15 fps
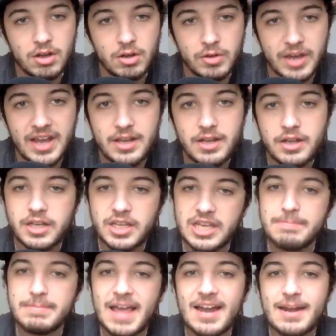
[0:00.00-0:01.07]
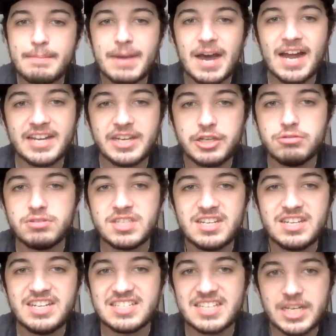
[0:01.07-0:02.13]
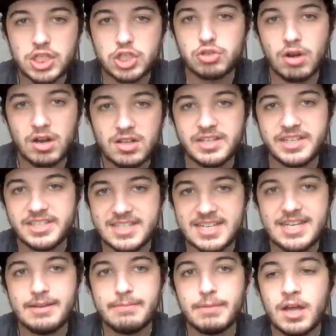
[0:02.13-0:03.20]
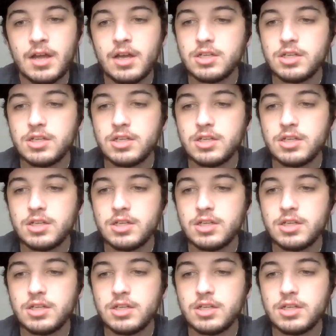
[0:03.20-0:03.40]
Okay. Keep that in mind. Houston is a struggling team.